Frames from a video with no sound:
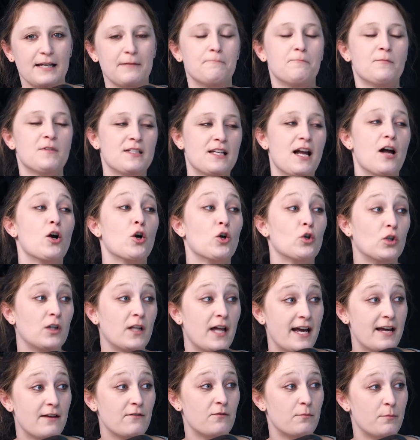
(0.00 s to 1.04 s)
it's not her
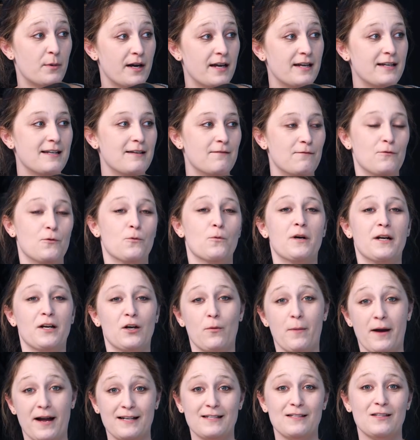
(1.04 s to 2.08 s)
life, but if you want to
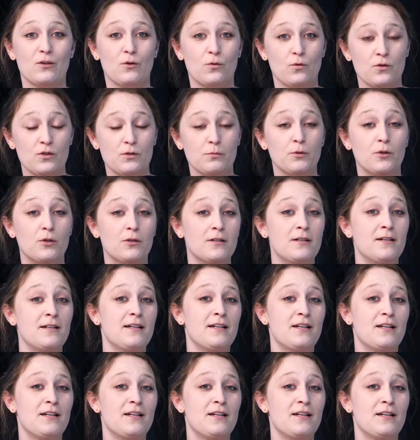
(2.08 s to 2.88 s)
go back to the Crucible,